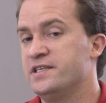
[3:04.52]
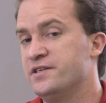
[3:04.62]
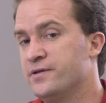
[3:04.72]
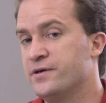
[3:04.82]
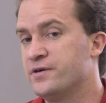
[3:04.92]
in
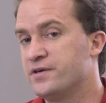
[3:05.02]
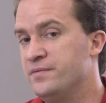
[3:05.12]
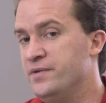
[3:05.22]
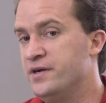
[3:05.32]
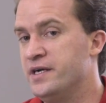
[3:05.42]
your local
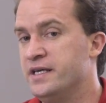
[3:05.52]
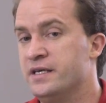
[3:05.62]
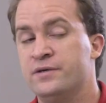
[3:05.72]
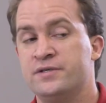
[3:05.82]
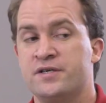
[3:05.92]
community?
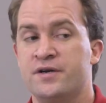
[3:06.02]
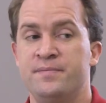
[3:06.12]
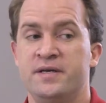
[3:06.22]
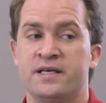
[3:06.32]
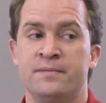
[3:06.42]
Who's going to
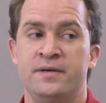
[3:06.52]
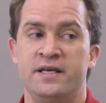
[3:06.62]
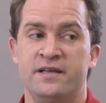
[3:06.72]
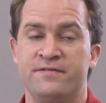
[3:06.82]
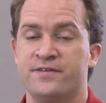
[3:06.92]
be
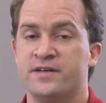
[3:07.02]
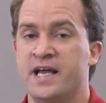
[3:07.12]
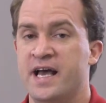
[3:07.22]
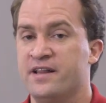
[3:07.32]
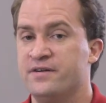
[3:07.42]
competing for
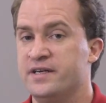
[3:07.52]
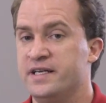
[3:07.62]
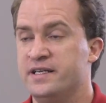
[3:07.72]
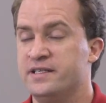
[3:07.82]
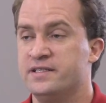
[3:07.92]

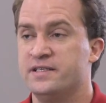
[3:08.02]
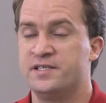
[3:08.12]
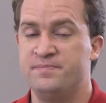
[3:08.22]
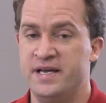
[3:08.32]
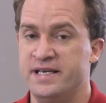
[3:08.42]
gallery
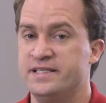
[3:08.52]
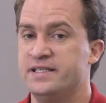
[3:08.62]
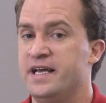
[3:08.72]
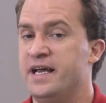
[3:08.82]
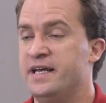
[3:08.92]
space
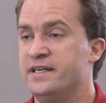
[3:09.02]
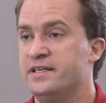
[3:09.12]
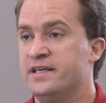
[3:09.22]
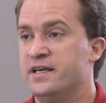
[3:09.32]
and